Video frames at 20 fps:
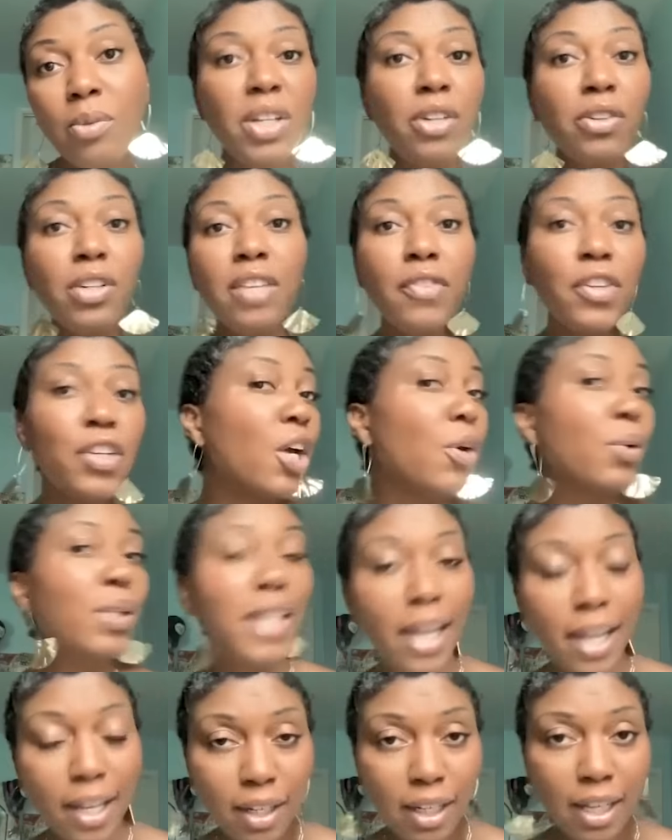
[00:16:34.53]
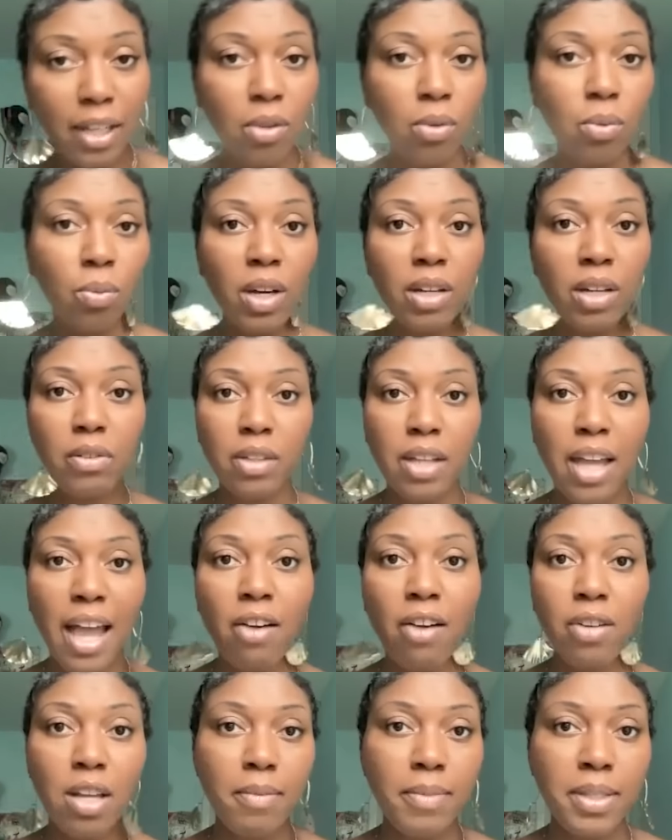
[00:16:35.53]
We don't even know yet, like what the
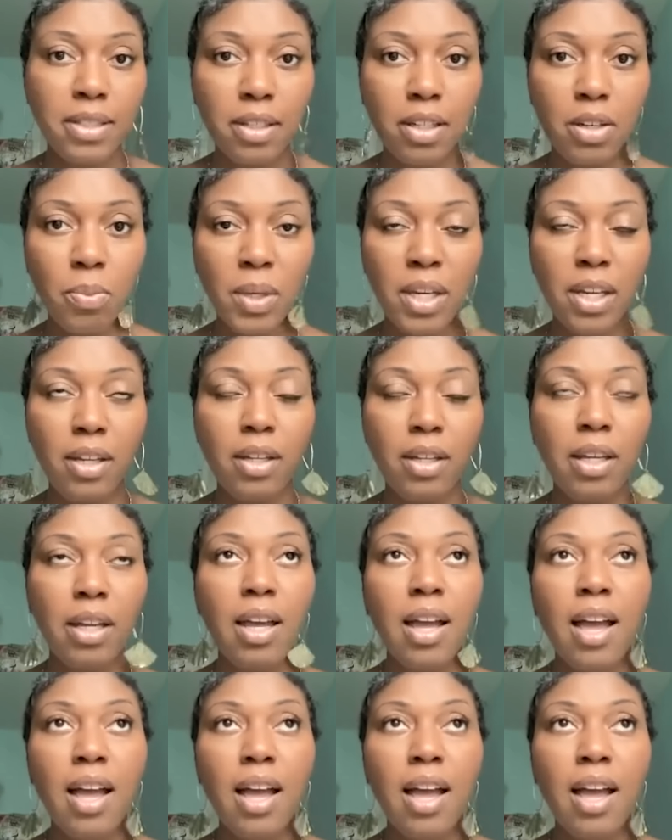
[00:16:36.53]
outcome is going to be.